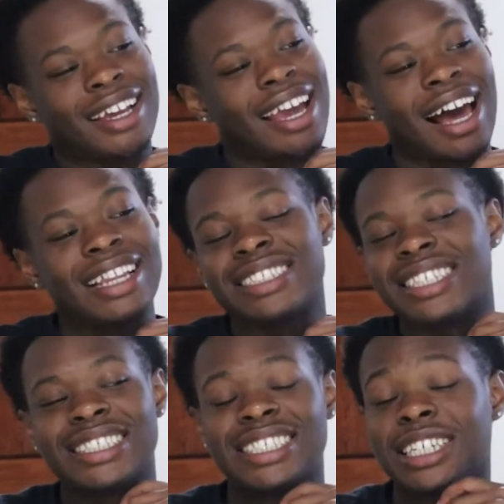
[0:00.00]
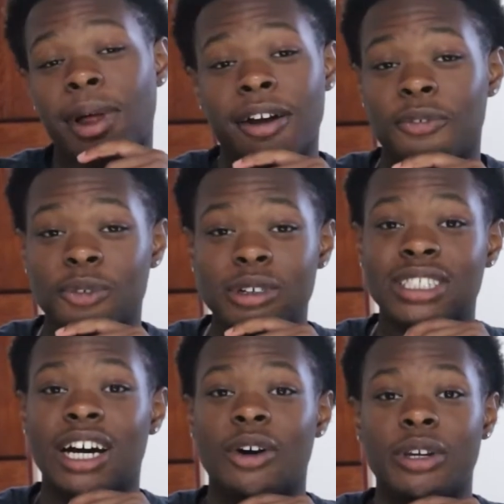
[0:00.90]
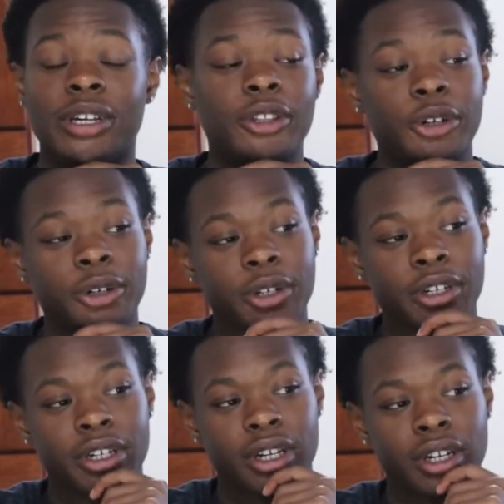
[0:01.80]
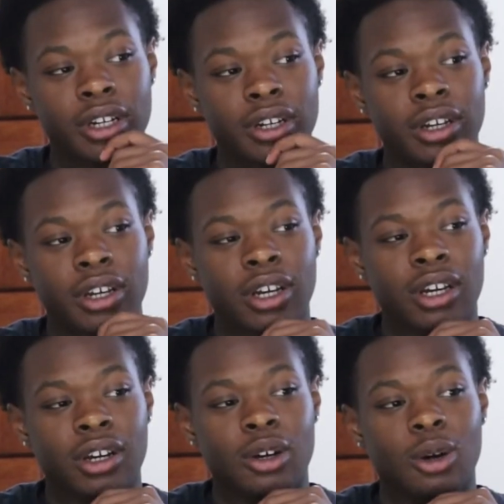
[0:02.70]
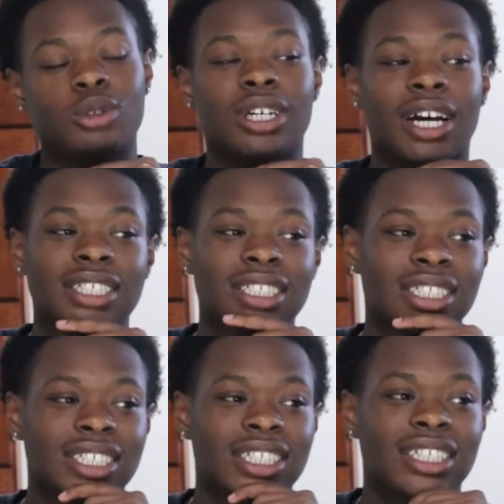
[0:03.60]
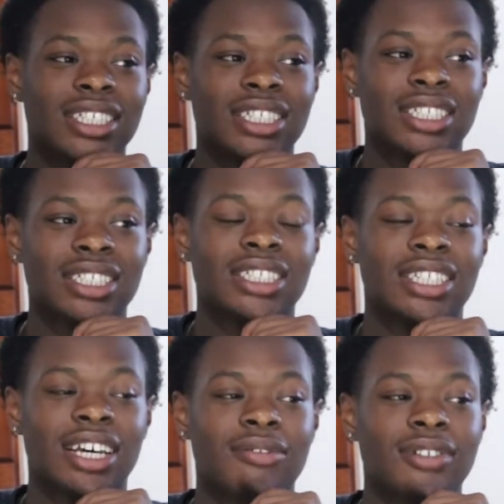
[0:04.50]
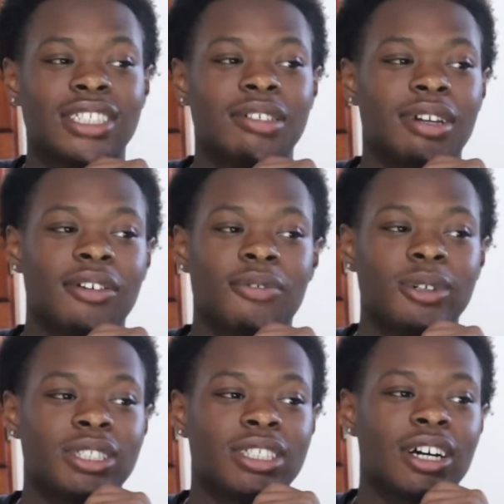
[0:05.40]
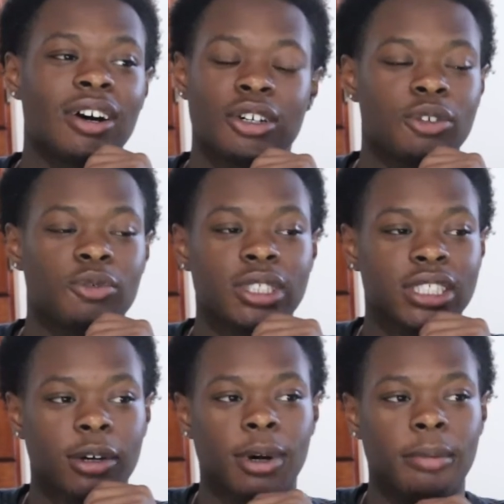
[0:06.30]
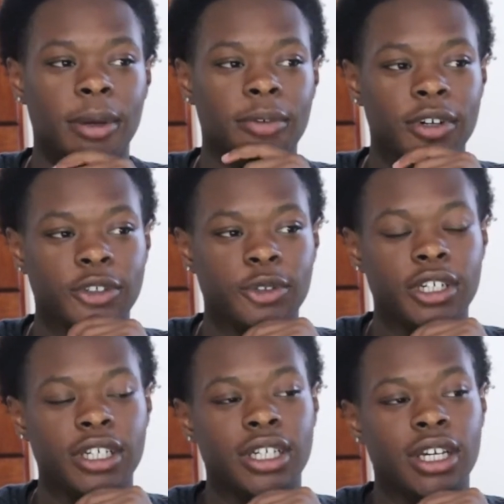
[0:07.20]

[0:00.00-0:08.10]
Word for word: Kali's didn't seem like a freestyle either. Cochise definitely seemed like a freestyle. I couldn't really tell about Baby Freestyle. Ray.